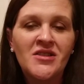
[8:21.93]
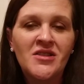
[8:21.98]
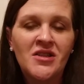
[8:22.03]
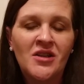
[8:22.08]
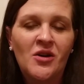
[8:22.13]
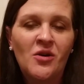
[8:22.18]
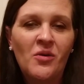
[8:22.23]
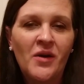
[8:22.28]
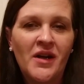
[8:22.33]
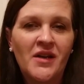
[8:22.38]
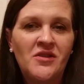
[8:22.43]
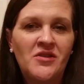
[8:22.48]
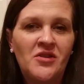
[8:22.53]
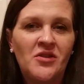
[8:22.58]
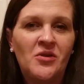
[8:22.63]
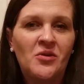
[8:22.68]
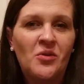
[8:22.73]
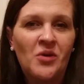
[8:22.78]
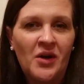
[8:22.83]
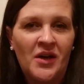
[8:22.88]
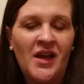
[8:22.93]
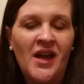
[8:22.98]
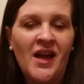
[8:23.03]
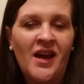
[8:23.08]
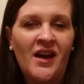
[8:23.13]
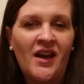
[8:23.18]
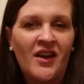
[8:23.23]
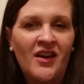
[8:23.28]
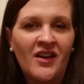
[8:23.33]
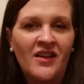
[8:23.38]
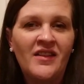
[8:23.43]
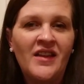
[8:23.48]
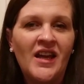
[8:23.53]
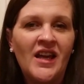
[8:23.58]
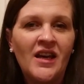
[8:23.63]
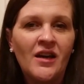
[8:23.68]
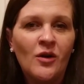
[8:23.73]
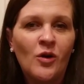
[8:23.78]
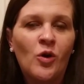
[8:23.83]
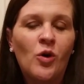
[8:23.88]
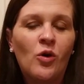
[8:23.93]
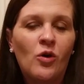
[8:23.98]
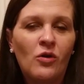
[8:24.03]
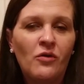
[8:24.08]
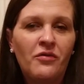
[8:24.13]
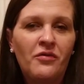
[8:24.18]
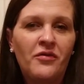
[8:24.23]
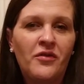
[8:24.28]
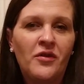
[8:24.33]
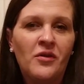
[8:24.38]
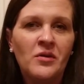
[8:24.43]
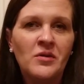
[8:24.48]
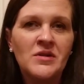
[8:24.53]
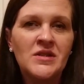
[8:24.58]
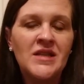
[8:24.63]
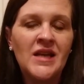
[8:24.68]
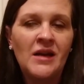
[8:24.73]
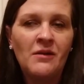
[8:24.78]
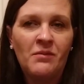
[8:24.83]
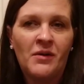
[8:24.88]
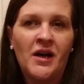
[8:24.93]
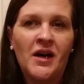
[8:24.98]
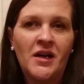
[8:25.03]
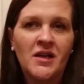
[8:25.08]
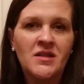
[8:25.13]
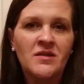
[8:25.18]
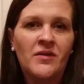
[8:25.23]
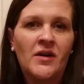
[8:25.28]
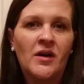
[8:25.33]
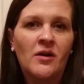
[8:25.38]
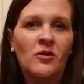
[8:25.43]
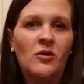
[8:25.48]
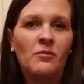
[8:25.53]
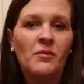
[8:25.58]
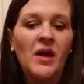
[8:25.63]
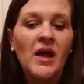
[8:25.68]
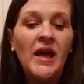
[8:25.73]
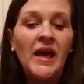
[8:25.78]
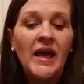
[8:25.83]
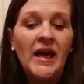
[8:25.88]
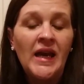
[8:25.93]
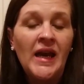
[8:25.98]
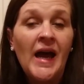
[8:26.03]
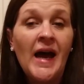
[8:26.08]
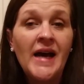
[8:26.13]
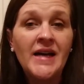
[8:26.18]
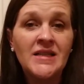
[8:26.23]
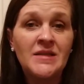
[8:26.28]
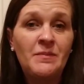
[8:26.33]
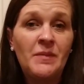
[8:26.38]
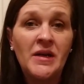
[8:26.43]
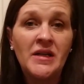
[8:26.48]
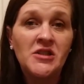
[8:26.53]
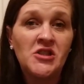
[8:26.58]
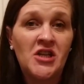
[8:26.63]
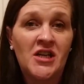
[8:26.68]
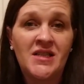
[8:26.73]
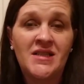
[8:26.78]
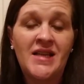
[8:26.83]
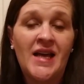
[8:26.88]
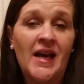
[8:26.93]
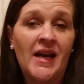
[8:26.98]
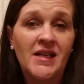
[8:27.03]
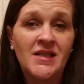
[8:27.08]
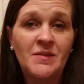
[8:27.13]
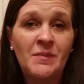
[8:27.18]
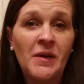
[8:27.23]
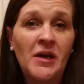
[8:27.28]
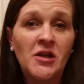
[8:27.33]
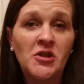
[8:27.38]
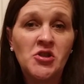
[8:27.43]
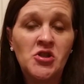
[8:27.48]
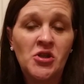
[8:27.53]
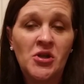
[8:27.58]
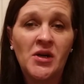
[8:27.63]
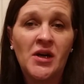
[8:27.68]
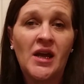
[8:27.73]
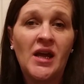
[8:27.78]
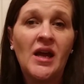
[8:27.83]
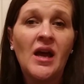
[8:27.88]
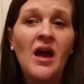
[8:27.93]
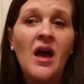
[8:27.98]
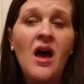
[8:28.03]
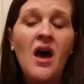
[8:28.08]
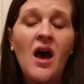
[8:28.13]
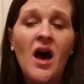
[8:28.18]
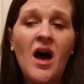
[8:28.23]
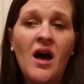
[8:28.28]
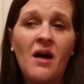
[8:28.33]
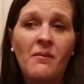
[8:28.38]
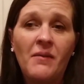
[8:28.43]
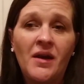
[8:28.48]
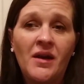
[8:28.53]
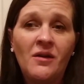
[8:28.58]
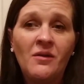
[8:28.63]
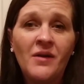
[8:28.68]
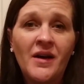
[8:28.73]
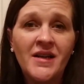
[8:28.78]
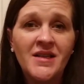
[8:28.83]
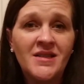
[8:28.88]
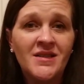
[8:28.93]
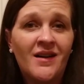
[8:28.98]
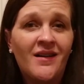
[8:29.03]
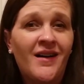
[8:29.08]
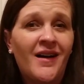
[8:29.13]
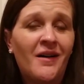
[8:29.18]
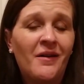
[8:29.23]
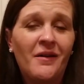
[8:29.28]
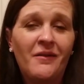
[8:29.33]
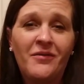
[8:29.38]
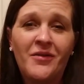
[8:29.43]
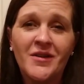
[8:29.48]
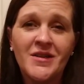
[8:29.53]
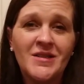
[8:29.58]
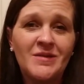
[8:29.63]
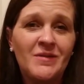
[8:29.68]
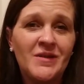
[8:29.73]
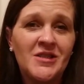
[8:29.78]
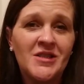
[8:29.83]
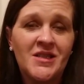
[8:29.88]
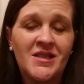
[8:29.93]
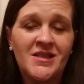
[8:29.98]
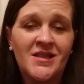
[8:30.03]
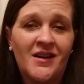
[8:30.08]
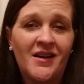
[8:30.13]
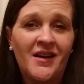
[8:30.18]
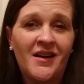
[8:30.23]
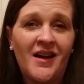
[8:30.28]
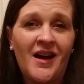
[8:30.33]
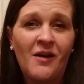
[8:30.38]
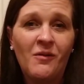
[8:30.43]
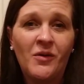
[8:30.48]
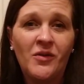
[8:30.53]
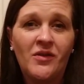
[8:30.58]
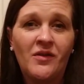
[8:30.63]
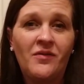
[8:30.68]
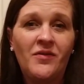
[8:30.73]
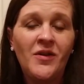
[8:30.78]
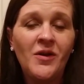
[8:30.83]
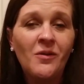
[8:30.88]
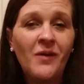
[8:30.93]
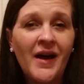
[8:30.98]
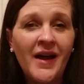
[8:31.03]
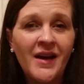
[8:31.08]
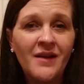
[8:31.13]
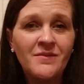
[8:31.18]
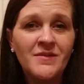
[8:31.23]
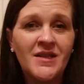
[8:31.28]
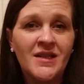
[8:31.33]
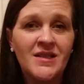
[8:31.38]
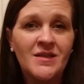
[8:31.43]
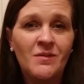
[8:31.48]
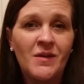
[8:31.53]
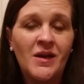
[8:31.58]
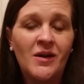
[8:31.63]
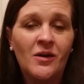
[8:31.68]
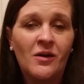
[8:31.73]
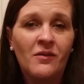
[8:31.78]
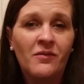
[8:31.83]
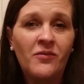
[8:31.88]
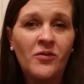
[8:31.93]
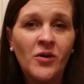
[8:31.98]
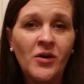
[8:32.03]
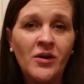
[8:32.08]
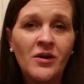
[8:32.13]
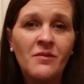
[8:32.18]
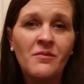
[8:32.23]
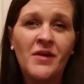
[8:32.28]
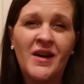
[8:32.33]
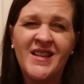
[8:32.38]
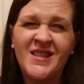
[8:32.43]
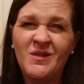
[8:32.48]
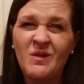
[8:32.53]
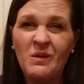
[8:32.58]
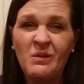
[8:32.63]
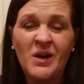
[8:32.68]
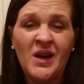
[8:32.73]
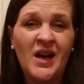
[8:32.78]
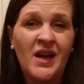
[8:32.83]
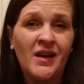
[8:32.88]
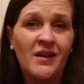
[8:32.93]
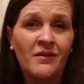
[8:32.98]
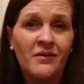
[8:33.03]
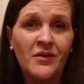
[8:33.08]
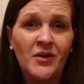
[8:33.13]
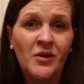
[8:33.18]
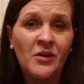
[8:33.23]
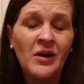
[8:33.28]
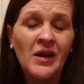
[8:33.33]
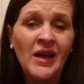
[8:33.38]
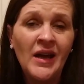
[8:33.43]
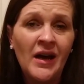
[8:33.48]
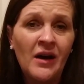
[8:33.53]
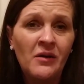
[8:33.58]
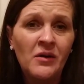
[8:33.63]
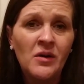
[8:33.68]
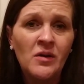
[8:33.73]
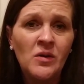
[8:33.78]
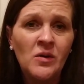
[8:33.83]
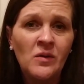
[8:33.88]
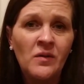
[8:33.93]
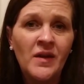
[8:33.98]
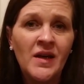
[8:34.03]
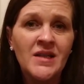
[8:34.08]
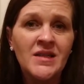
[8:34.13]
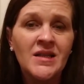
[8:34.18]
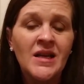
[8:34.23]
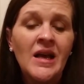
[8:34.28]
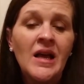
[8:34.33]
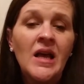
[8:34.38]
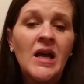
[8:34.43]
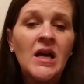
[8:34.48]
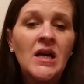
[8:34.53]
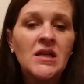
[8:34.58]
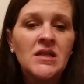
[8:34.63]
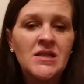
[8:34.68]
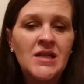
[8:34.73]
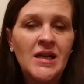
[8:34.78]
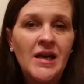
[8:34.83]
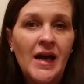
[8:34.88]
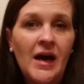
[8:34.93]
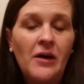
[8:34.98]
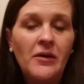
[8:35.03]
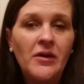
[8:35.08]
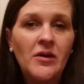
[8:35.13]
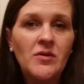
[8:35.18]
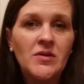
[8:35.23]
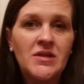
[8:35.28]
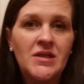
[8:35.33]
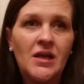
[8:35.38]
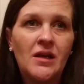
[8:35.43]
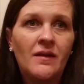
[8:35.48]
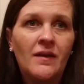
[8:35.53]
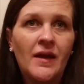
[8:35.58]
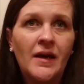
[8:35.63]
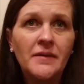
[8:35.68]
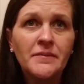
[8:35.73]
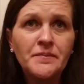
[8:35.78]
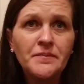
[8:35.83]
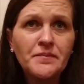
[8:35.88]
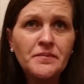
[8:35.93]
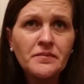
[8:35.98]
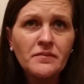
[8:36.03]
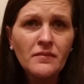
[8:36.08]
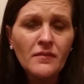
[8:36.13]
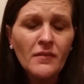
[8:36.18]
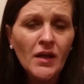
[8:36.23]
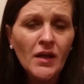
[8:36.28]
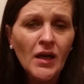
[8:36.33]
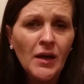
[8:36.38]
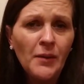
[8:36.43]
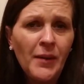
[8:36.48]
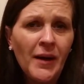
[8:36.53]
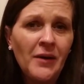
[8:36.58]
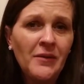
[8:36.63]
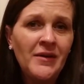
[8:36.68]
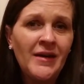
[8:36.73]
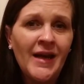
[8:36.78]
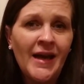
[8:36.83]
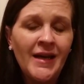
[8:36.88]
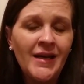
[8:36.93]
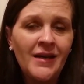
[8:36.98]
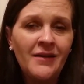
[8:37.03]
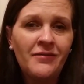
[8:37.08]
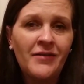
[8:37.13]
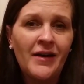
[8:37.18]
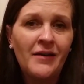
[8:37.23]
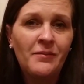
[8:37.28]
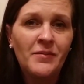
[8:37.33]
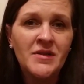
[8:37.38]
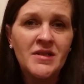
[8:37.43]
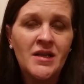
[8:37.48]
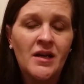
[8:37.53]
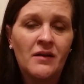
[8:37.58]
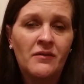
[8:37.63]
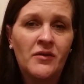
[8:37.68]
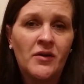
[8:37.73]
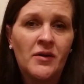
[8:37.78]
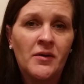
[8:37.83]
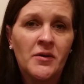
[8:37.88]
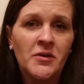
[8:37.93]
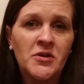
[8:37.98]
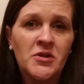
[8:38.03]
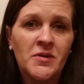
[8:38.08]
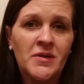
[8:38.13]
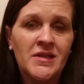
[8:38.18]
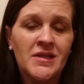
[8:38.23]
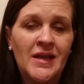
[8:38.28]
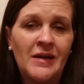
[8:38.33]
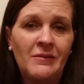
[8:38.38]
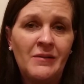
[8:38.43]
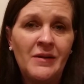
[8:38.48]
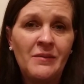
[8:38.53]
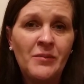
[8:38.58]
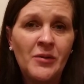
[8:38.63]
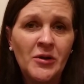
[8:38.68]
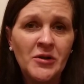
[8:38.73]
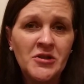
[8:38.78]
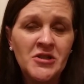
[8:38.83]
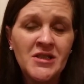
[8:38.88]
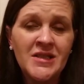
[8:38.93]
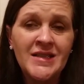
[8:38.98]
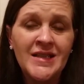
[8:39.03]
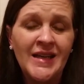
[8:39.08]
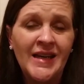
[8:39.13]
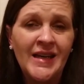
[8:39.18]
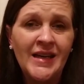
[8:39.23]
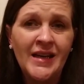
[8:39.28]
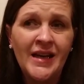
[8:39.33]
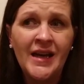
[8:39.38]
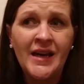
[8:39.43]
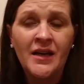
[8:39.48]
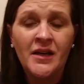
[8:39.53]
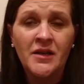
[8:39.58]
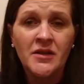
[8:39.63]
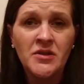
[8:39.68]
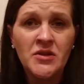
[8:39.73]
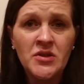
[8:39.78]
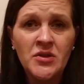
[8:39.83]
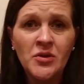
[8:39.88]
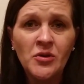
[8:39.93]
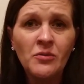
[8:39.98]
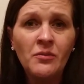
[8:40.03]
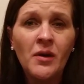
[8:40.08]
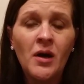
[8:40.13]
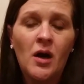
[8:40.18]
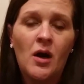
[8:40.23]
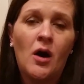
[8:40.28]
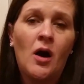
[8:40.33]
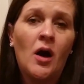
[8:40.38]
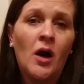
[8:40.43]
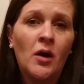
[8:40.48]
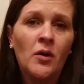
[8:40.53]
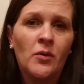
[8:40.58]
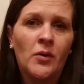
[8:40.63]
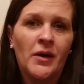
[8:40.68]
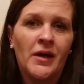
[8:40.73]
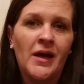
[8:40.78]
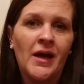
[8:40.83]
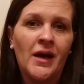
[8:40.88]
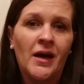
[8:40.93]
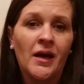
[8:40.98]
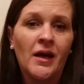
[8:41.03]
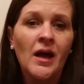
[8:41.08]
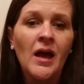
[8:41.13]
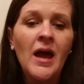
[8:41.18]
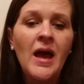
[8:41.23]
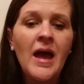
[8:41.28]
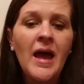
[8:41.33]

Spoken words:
to going to organic, clean, whole foods and products for our home, it has been just that. It's been a journey. And you guys saw how at first we just started out with a few items as we could afford them, and as we were kind of learning how to do this, to now you see that about 95% of the groceries that we purchase and consume are organic.